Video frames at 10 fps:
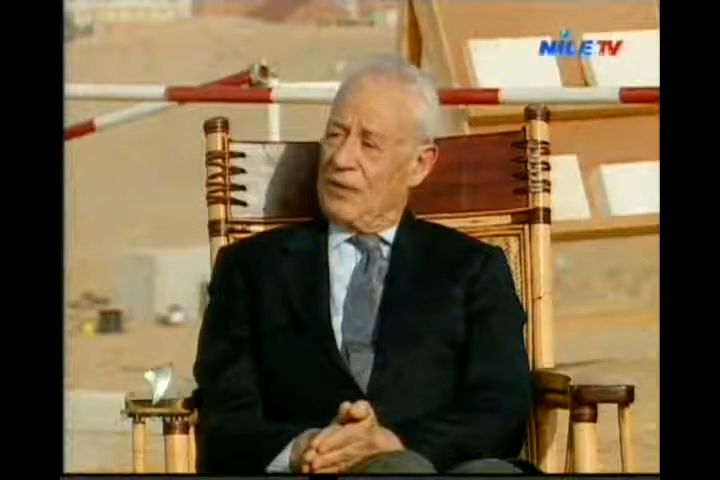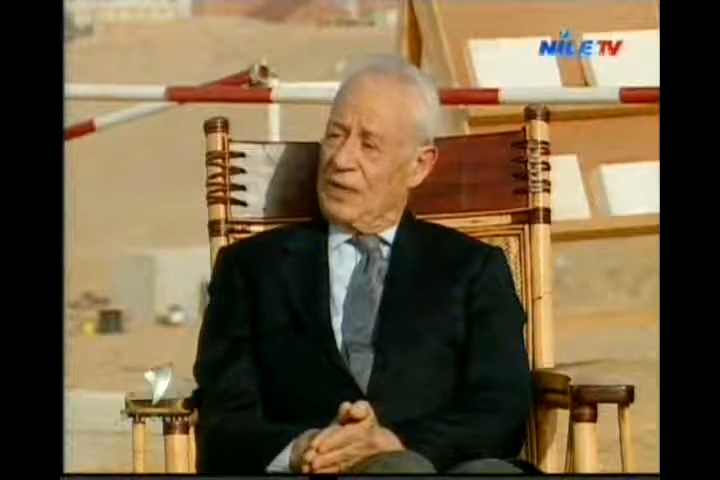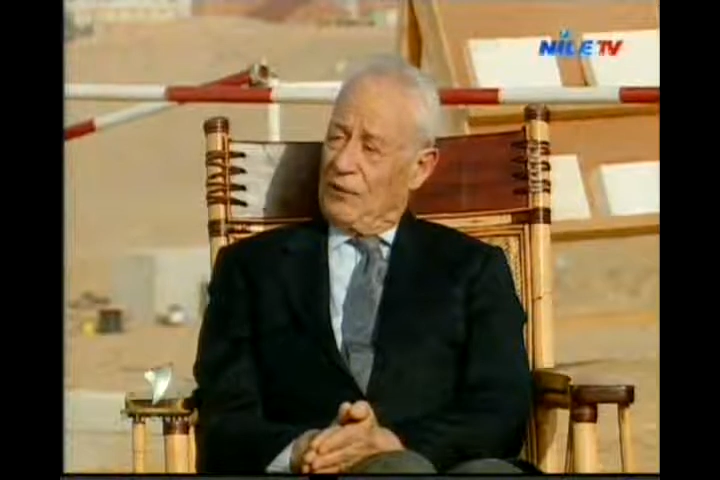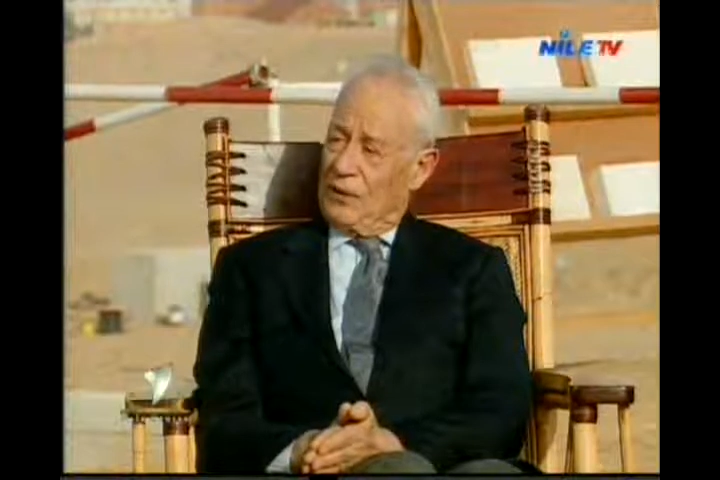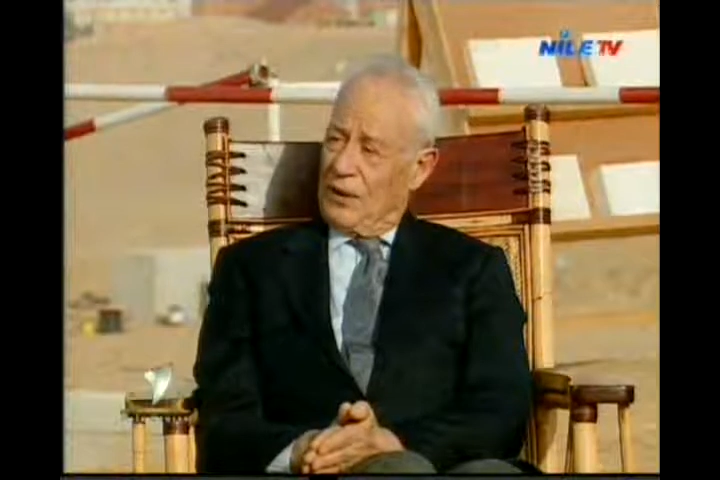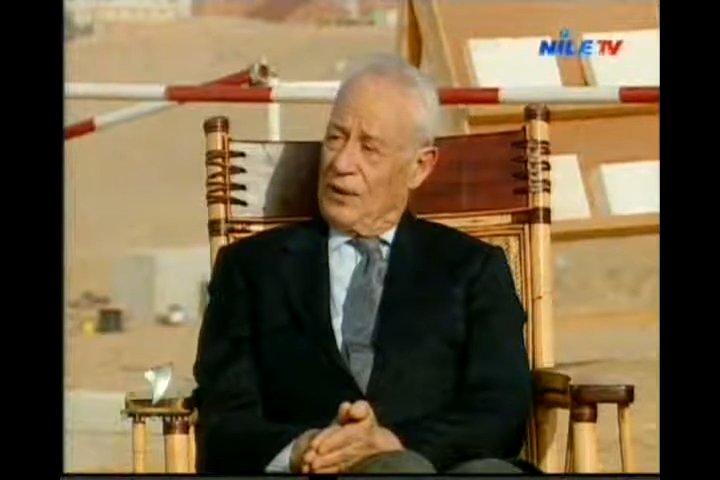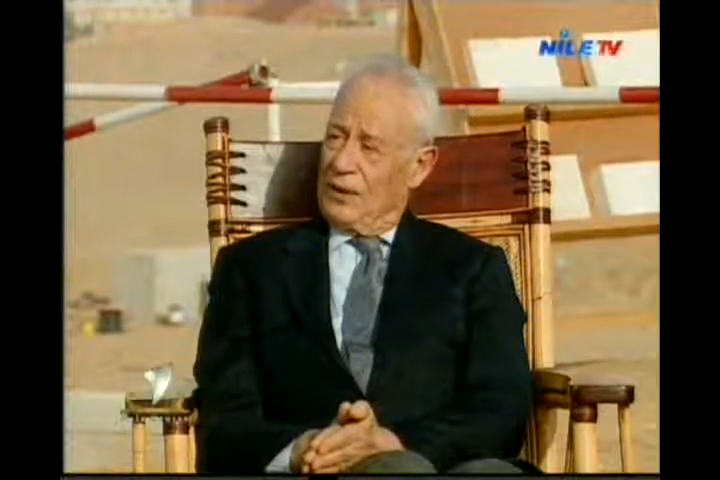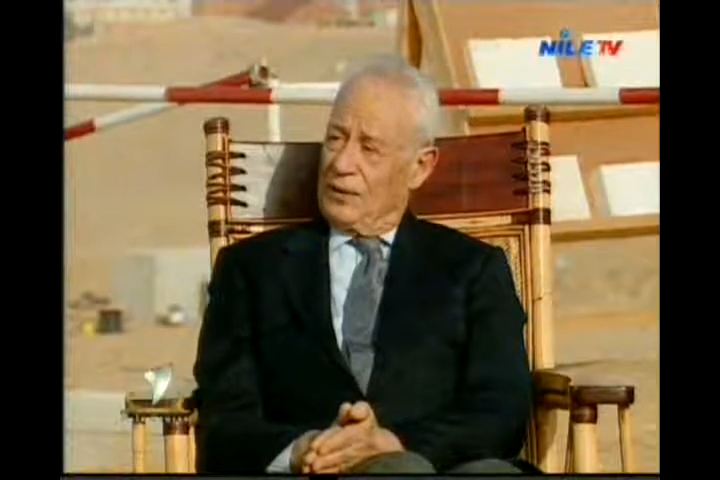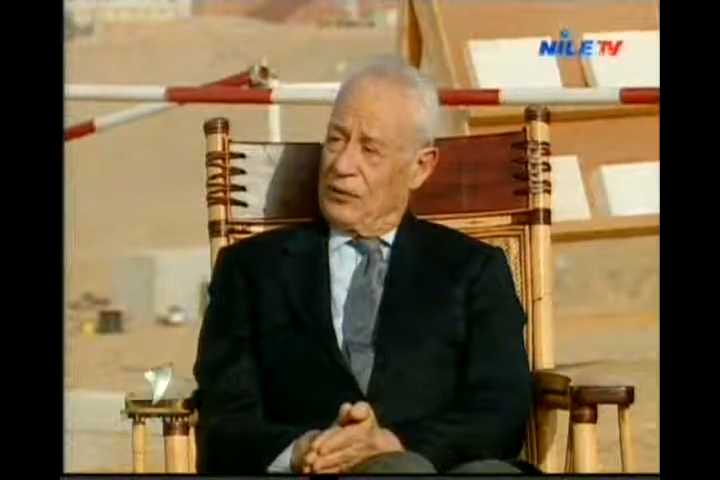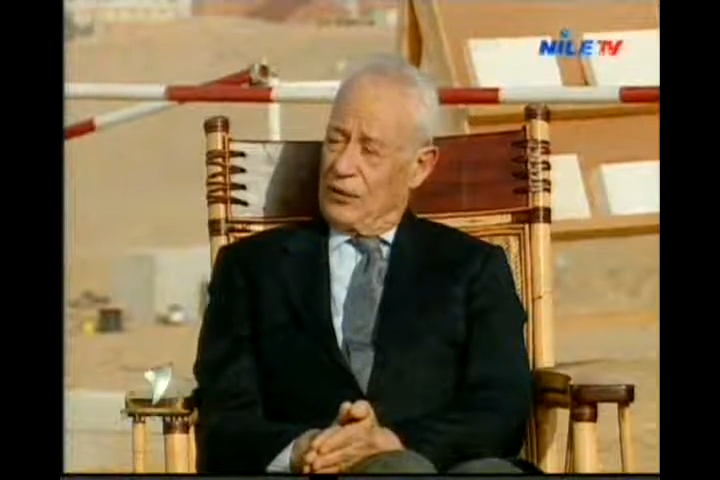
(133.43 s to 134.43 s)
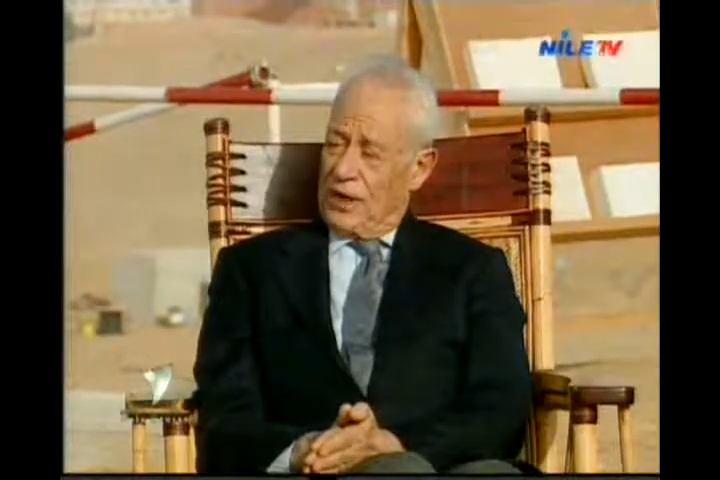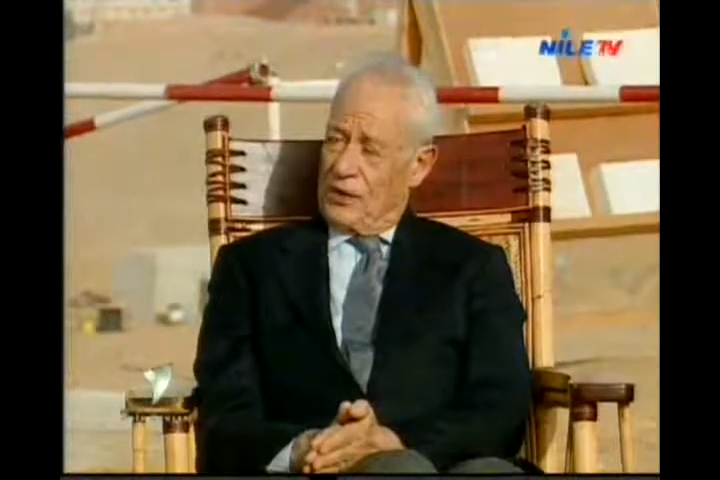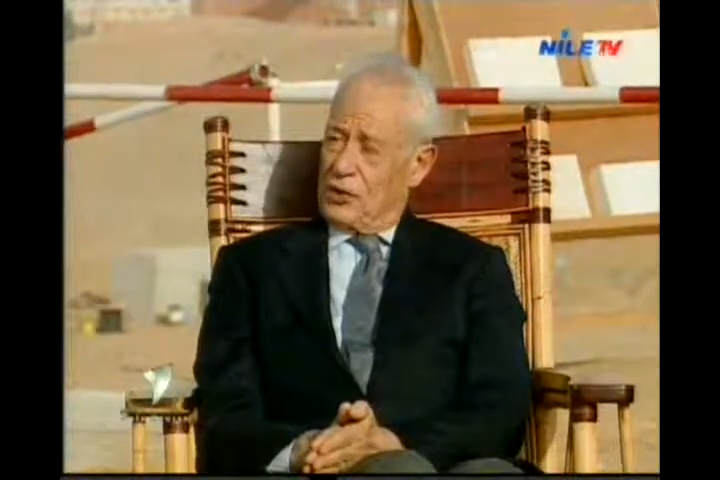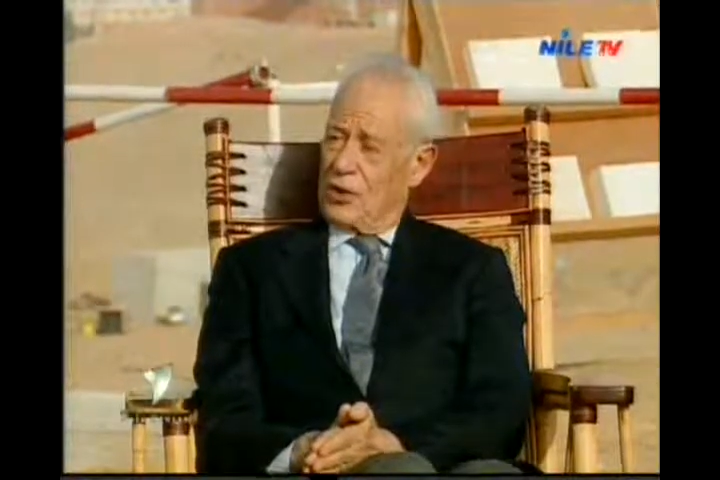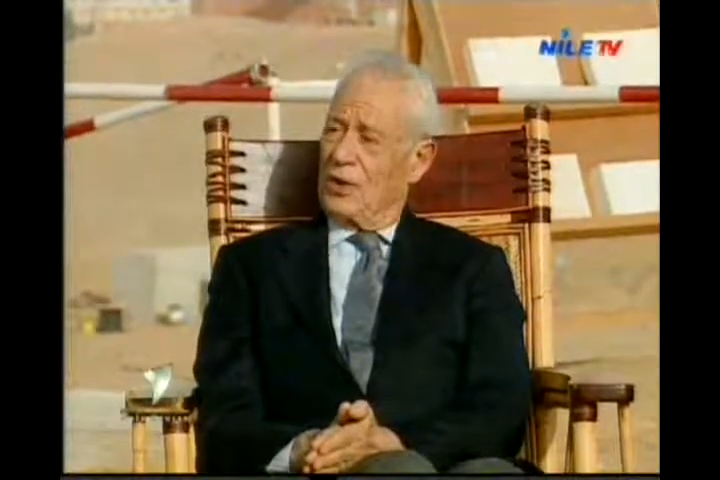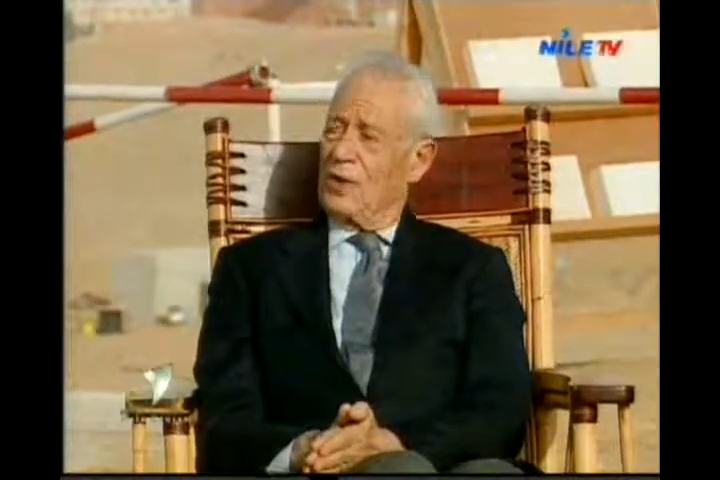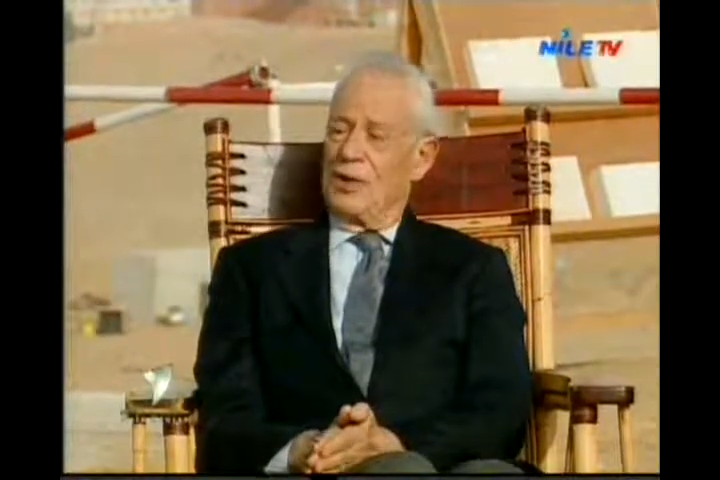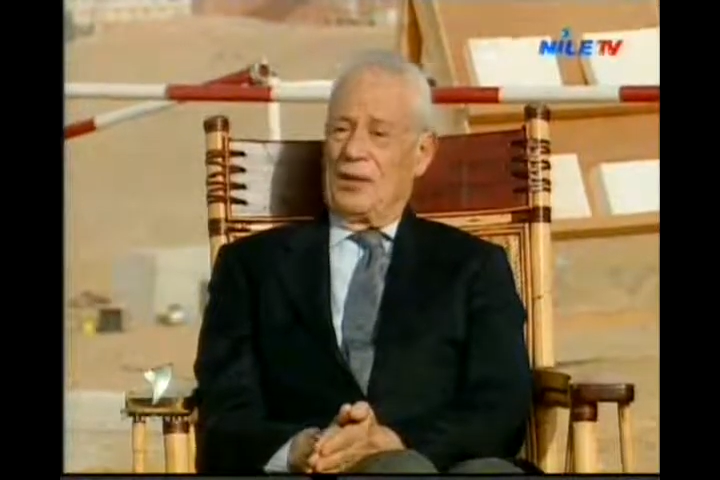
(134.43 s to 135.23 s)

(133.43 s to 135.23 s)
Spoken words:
level differential